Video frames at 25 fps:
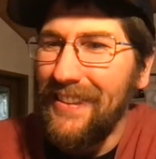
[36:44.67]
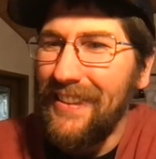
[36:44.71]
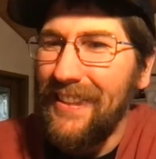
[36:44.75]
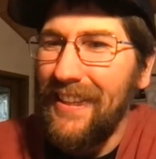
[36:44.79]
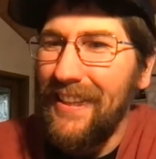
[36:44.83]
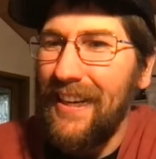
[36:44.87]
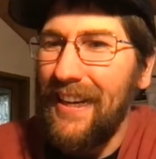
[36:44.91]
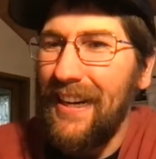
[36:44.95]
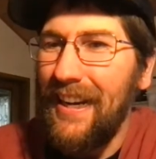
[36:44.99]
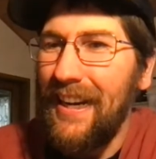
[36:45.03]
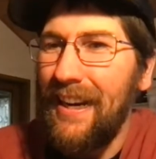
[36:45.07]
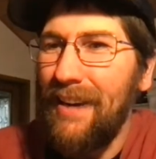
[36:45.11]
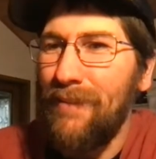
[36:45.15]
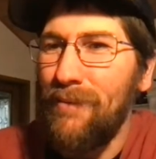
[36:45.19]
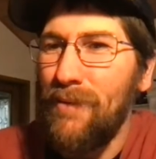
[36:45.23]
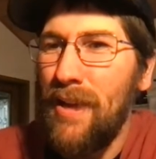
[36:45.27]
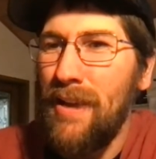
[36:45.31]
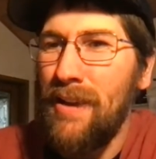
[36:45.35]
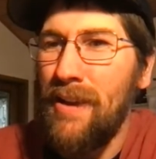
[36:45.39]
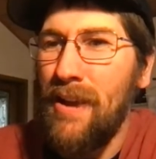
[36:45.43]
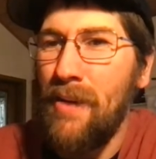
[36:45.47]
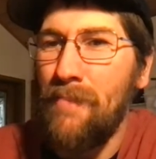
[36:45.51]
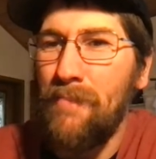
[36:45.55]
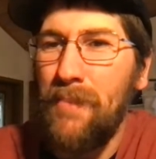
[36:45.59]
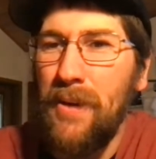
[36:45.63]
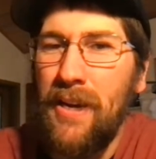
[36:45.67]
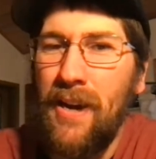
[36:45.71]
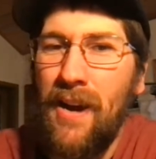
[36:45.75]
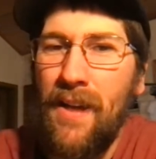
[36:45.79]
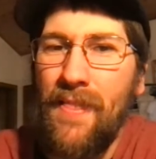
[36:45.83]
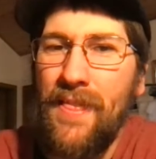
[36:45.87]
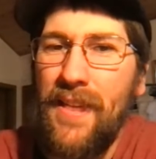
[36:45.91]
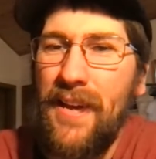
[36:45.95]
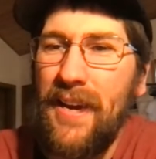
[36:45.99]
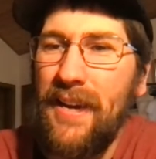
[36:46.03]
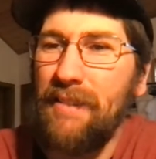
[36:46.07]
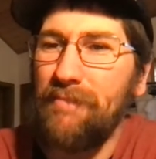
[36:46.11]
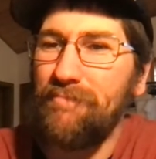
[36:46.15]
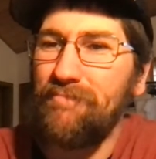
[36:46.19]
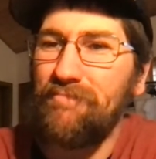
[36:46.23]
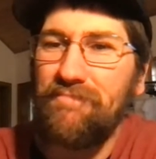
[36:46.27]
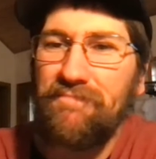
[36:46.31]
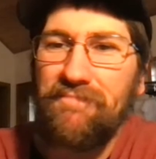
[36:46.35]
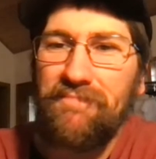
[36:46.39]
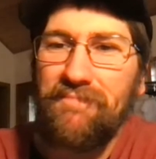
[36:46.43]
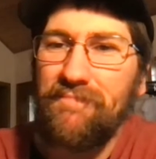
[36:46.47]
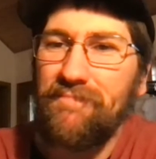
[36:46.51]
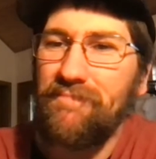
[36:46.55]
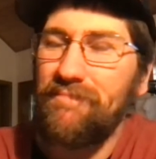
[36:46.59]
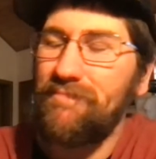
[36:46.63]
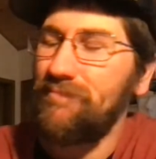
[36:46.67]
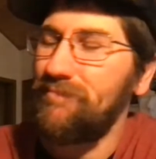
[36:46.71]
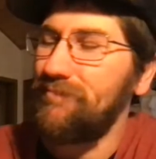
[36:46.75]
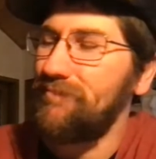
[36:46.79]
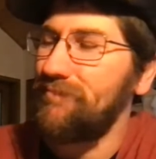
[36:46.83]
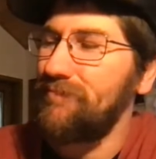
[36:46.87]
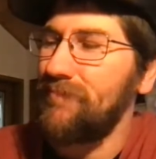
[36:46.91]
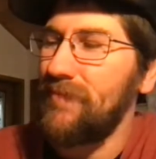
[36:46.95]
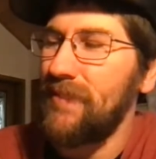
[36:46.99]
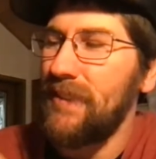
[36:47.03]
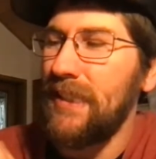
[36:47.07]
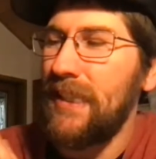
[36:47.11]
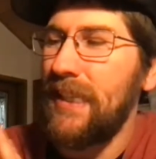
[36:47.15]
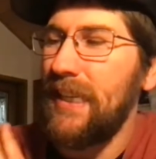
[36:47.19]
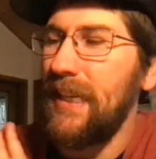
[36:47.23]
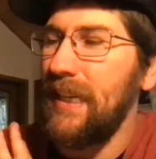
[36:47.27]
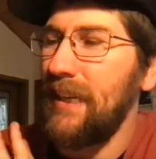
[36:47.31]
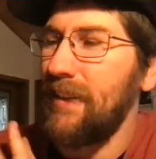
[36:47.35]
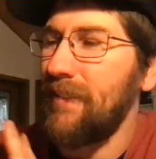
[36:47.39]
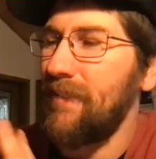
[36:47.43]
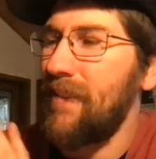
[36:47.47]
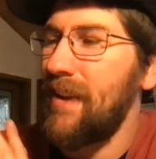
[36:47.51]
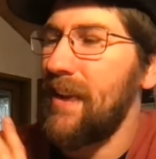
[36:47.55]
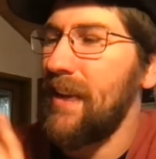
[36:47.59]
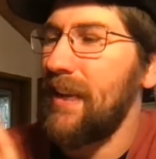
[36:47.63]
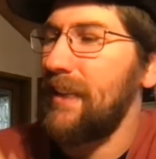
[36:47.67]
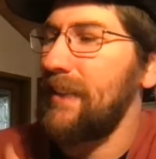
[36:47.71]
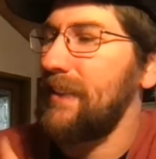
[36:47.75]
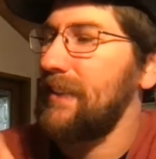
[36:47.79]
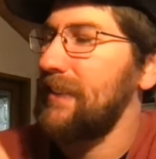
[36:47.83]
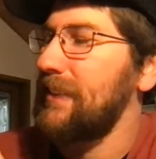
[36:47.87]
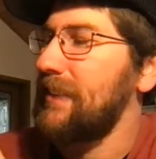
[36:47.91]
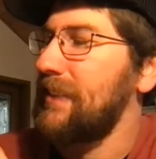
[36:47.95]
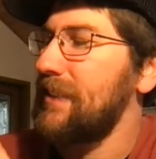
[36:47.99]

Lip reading: And beyond that, again, like,